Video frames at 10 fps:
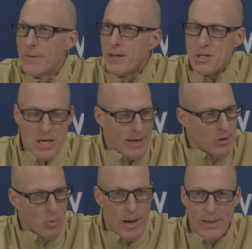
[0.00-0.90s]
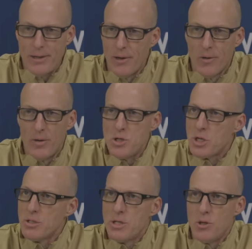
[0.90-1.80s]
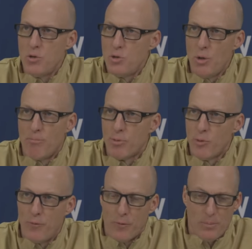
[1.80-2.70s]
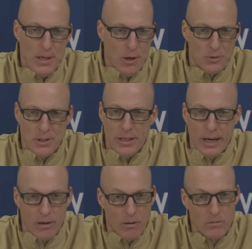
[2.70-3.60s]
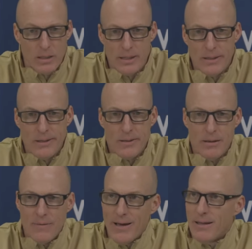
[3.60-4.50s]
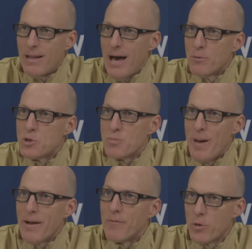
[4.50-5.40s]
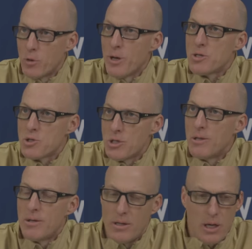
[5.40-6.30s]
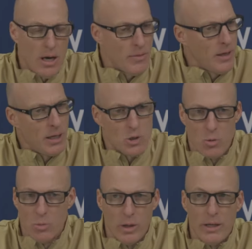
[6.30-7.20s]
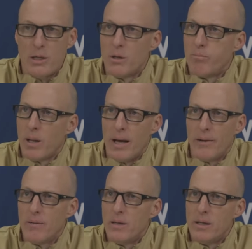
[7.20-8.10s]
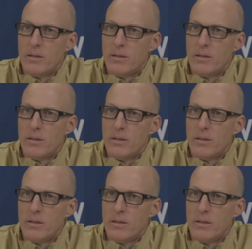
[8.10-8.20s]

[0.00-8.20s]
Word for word: He's had a great year. He's continued to improve from year to year. I've got a lot of respect for Chris. I think he's a really good player.